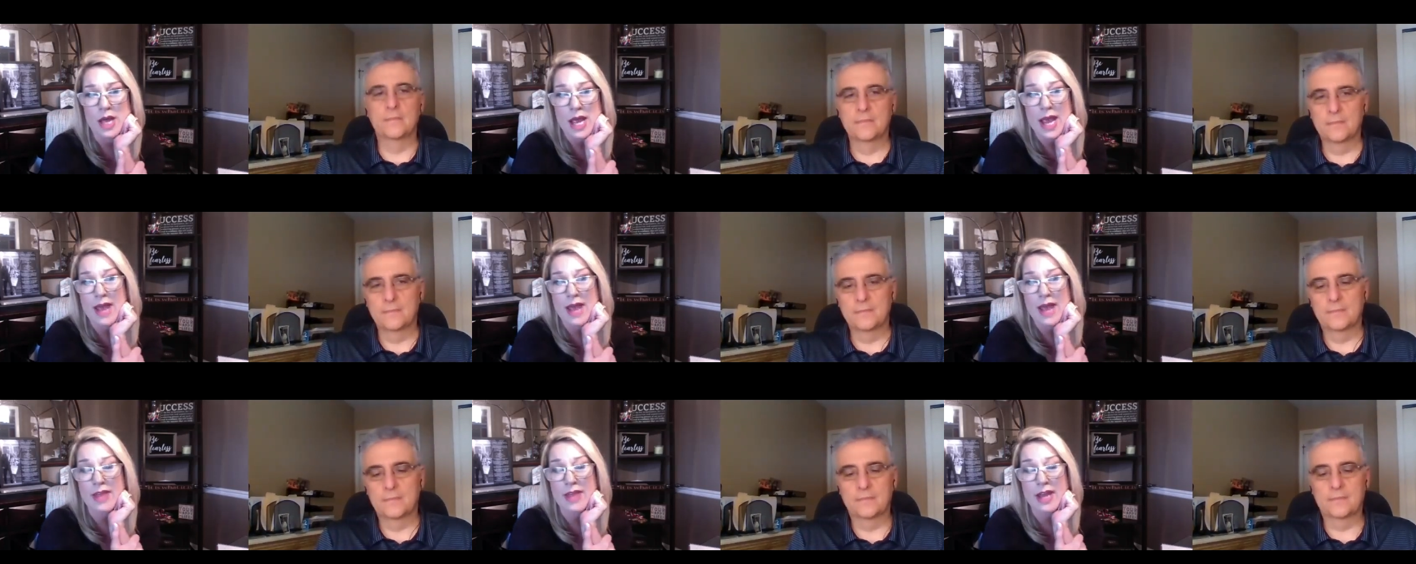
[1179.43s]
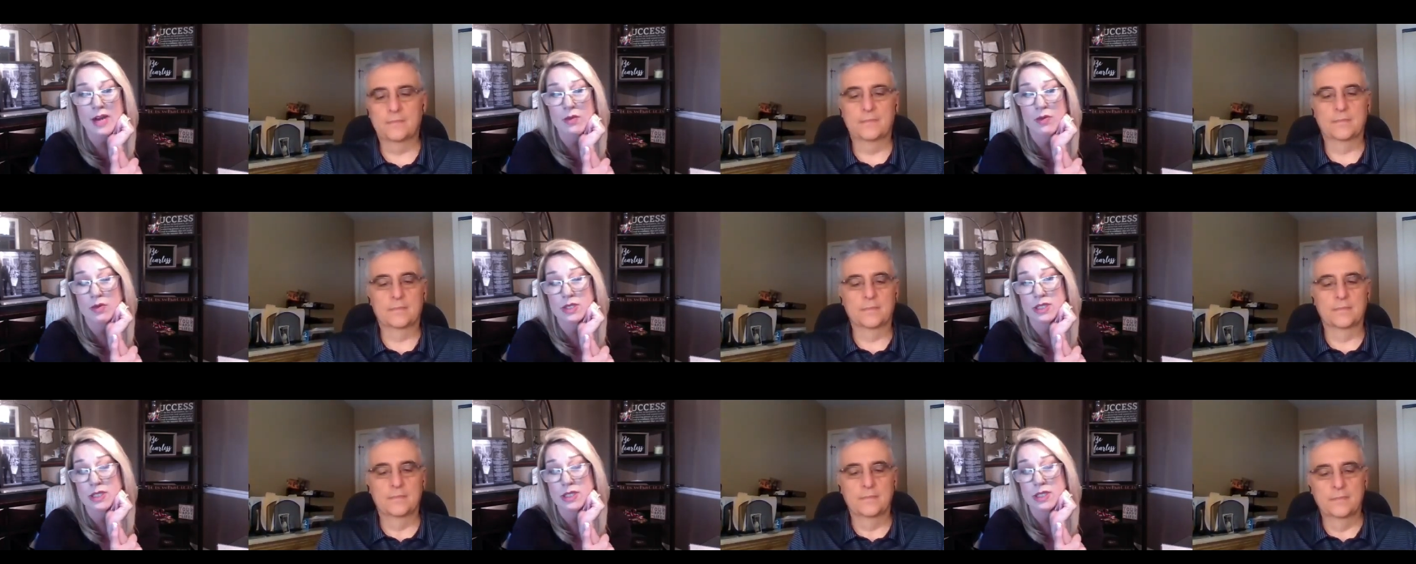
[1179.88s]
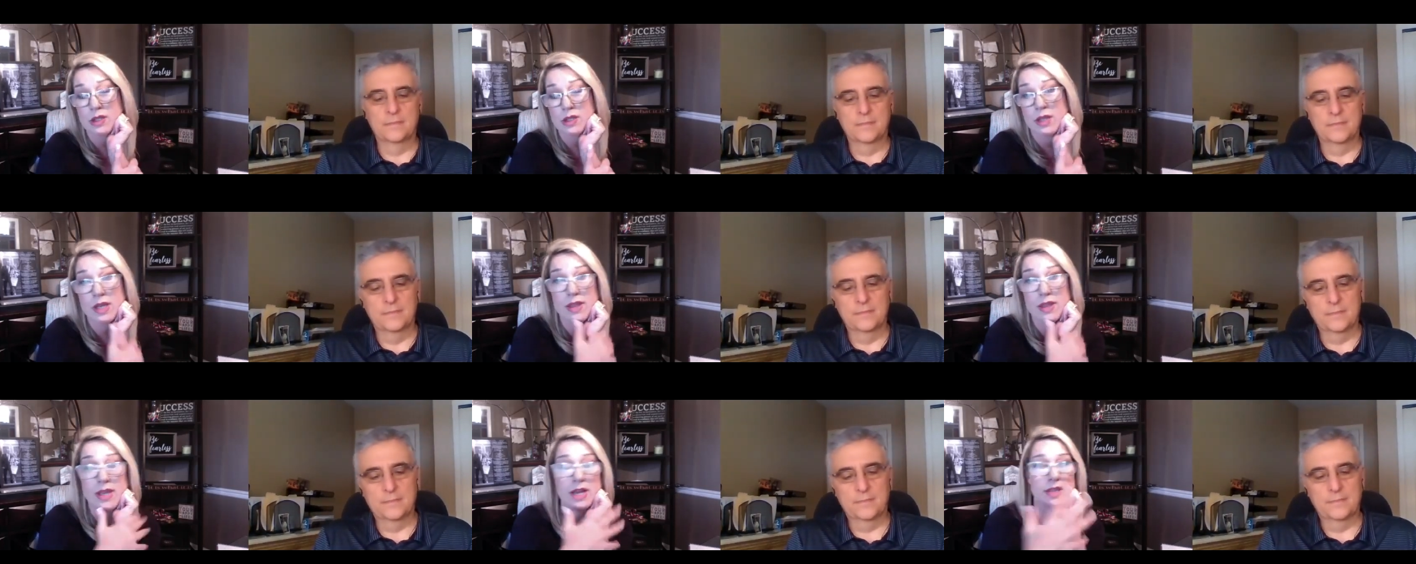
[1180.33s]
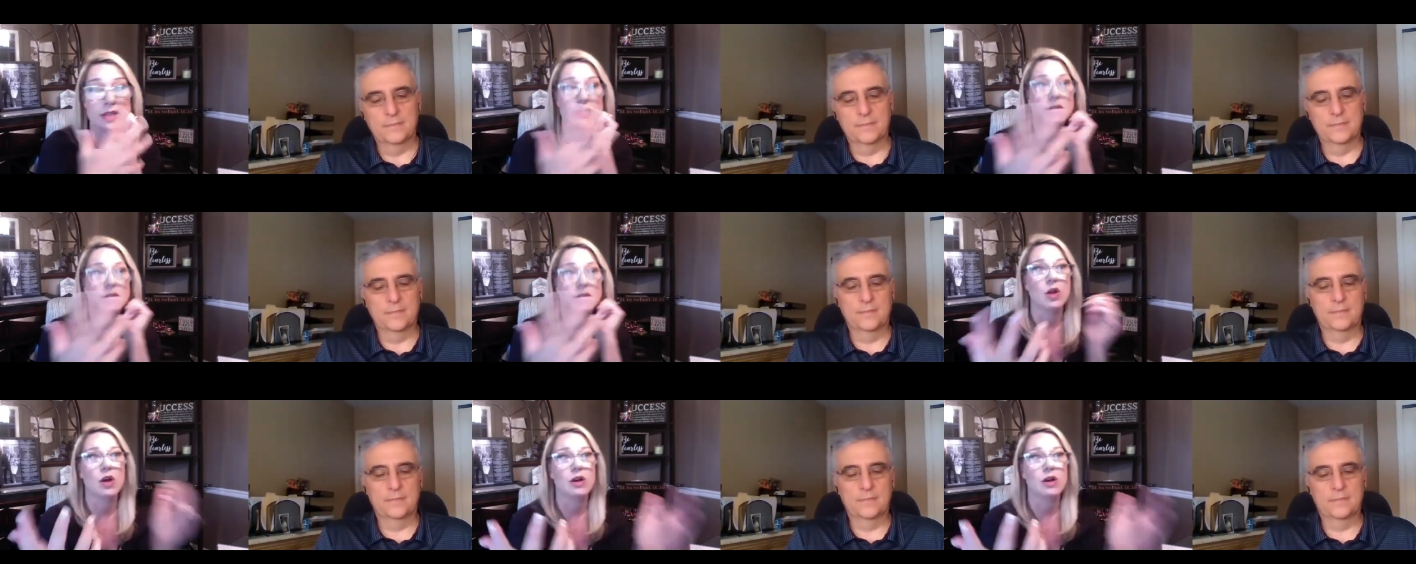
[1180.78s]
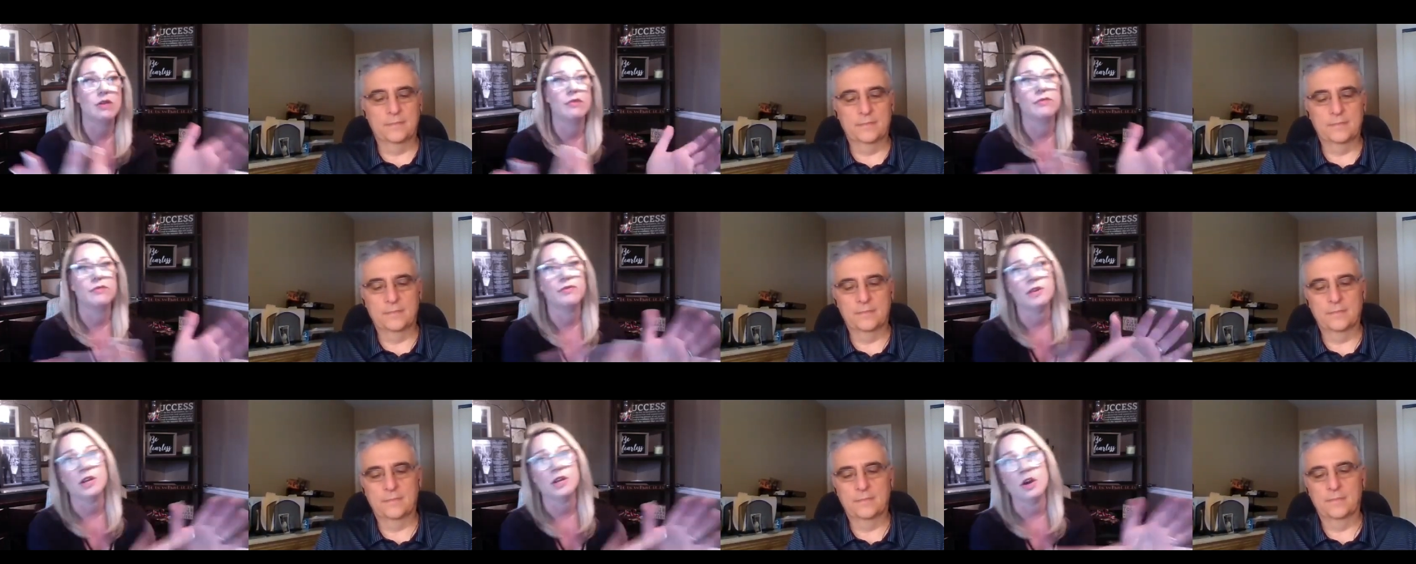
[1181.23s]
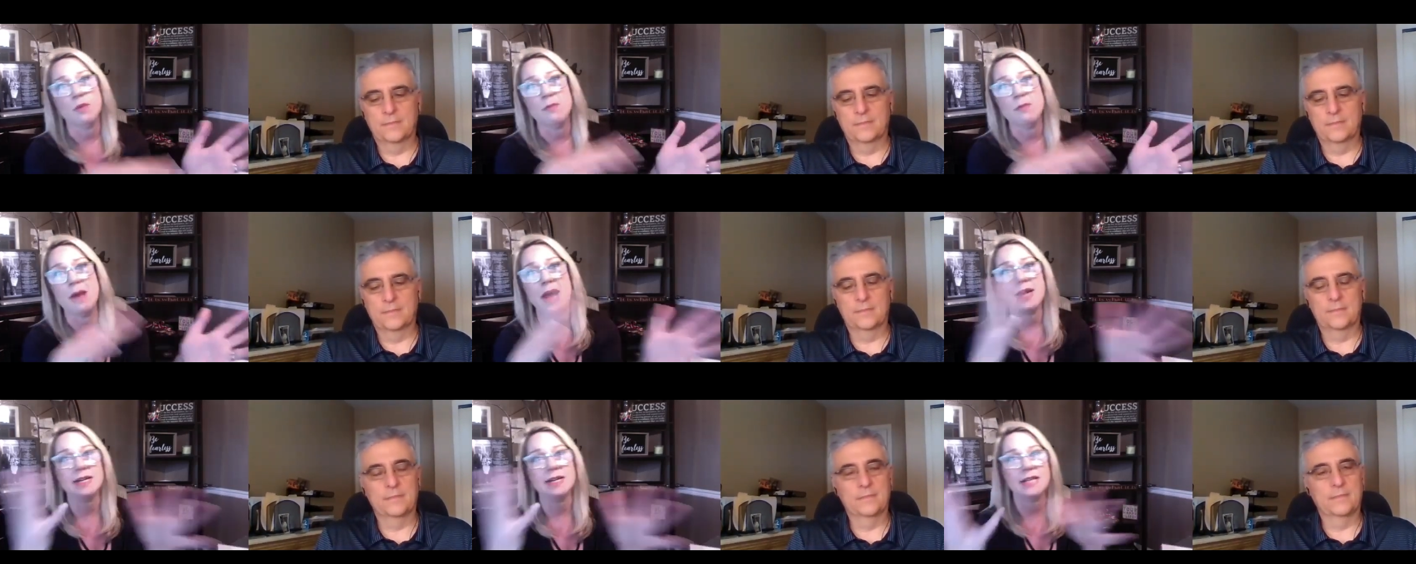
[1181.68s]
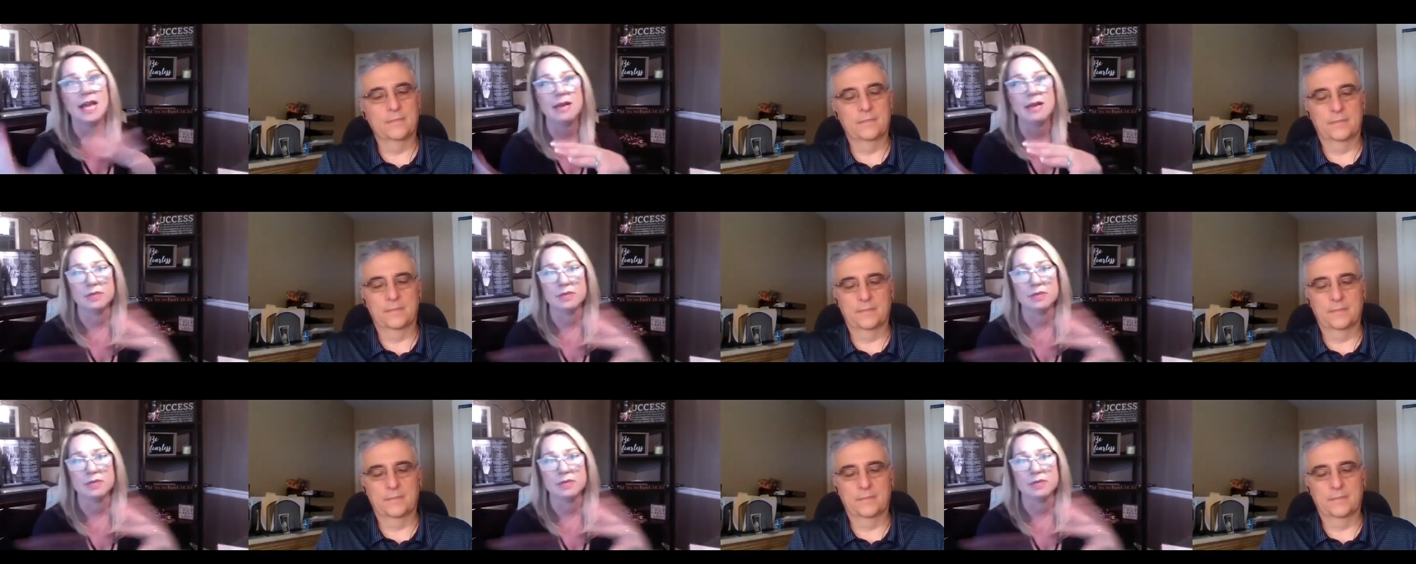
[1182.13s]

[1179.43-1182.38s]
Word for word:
Speaker 1: And then it was, a, uh, and then it's a lot of, you know, mind games.